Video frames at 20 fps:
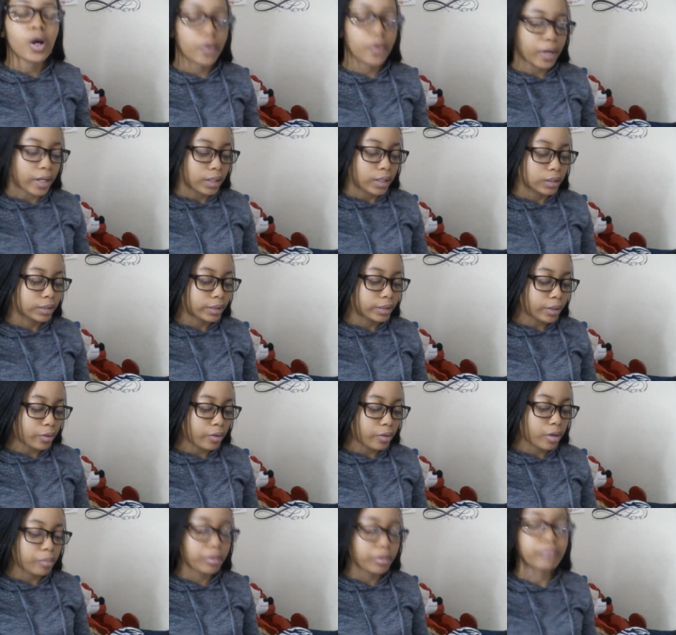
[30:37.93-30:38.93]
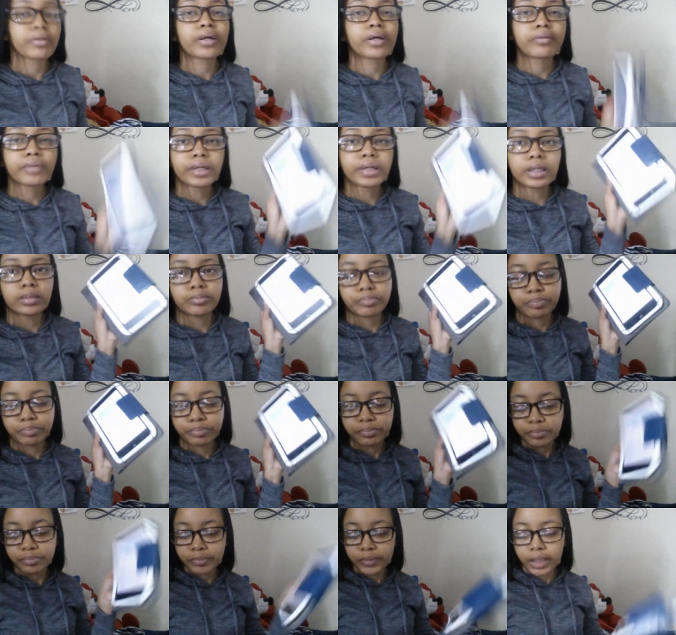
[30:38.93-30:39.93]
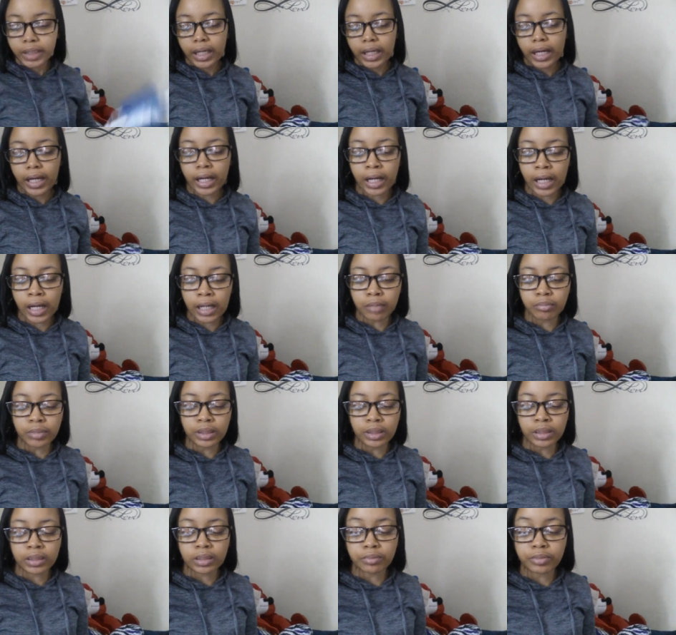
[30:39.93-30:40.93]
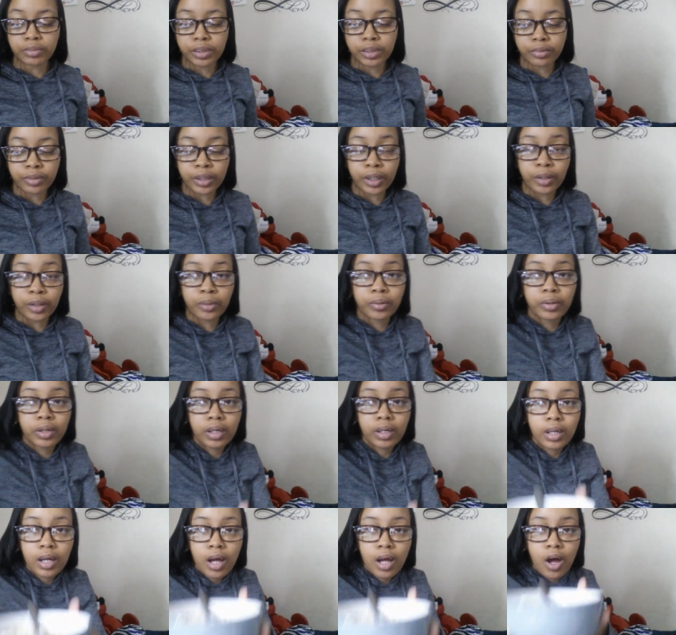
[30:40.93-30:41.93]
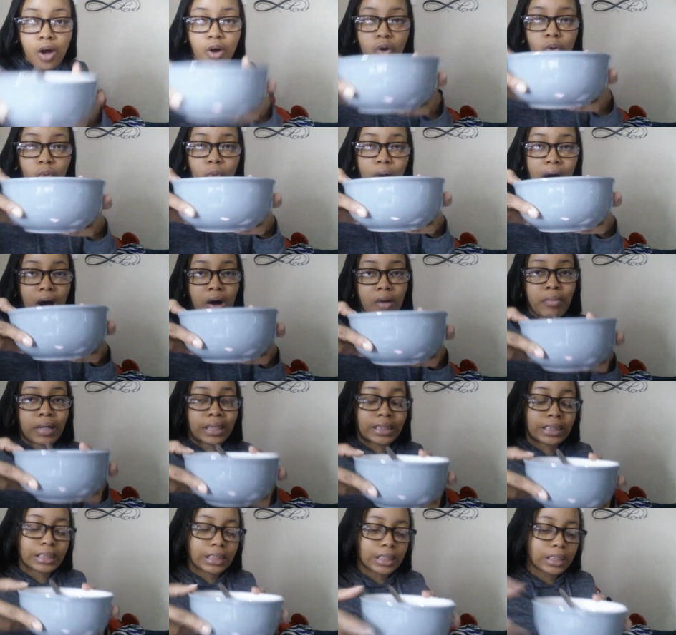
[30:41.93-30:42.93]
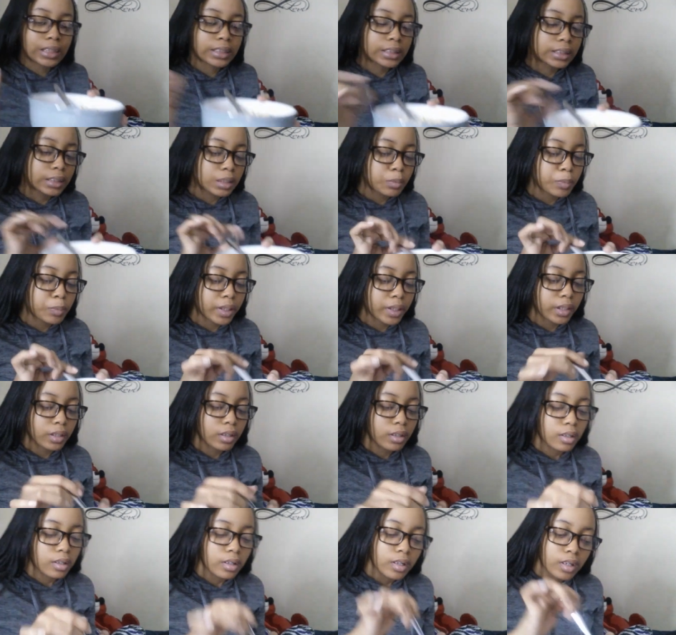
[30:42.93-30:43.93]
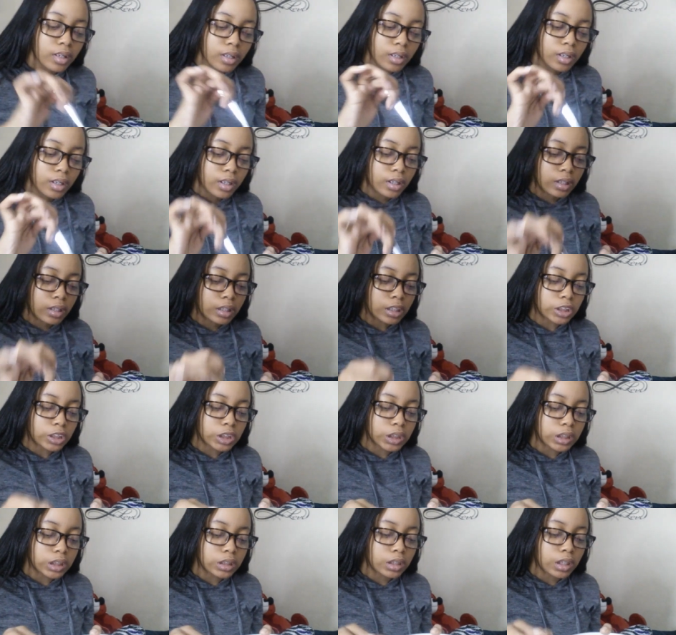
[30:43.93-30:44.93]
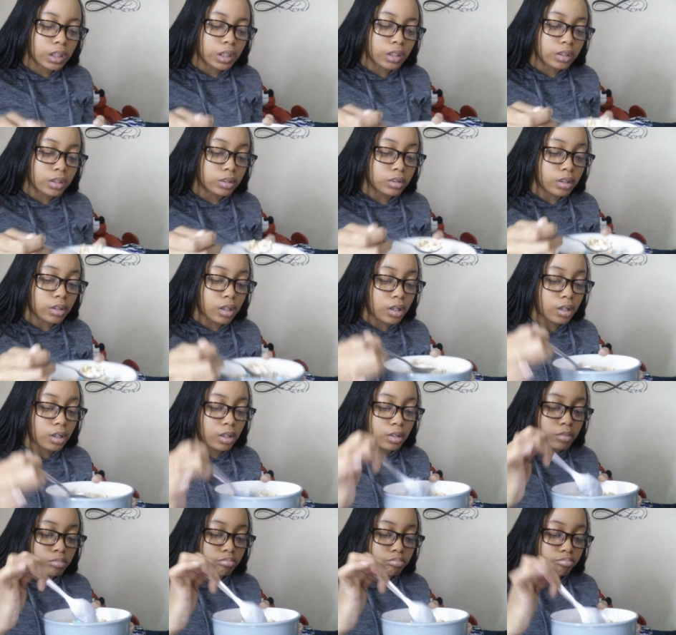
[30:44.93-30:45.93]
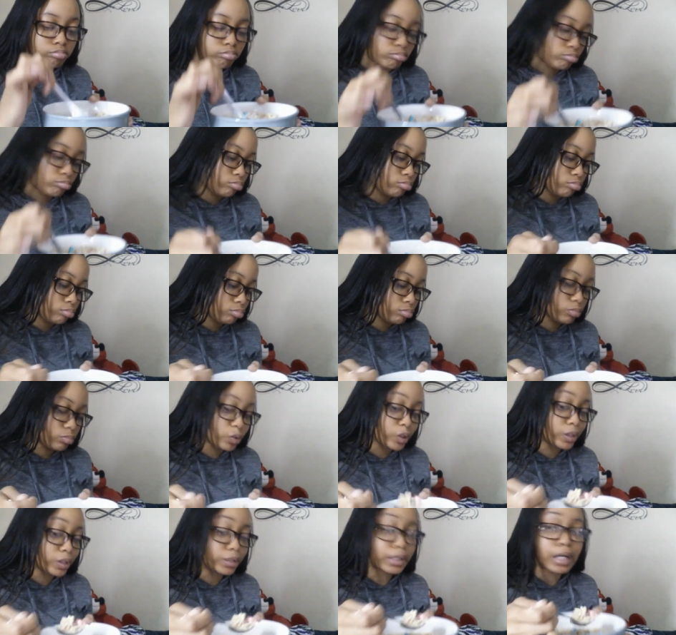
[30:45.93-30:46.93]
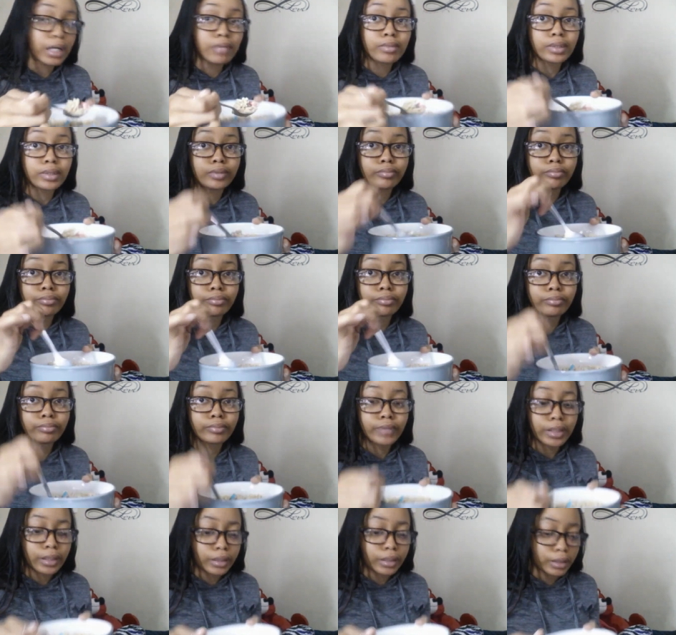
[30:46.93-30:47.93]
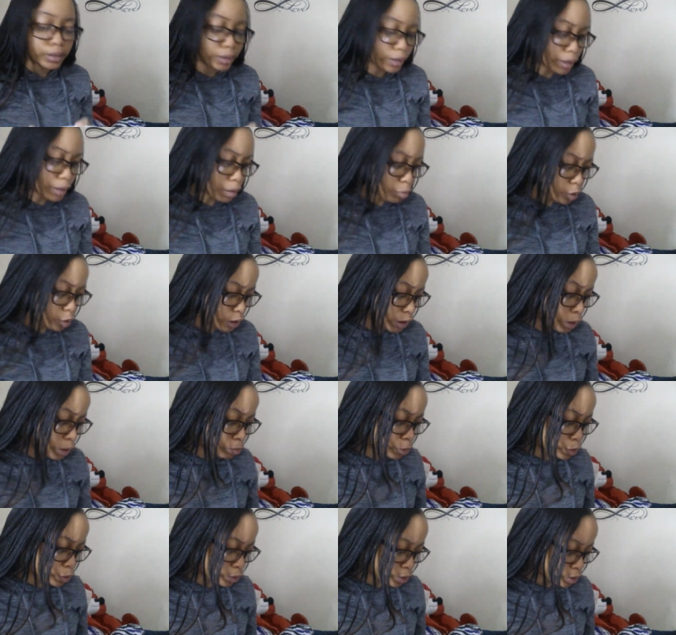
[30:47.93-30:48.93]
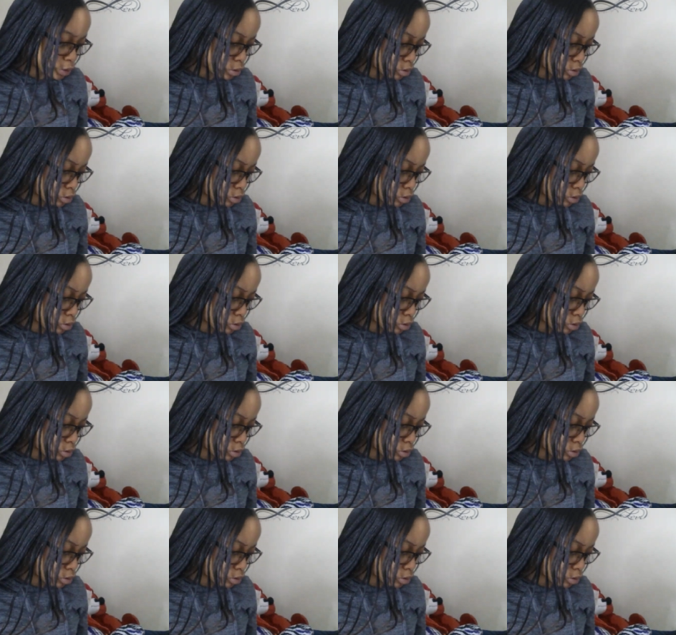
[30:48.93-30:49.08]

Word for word: Okay, so I'm getting ready to read. I got me some cereal while my tea is steeping in the kitchen, and um, we're gonna dive in. So I think I'm on chapter.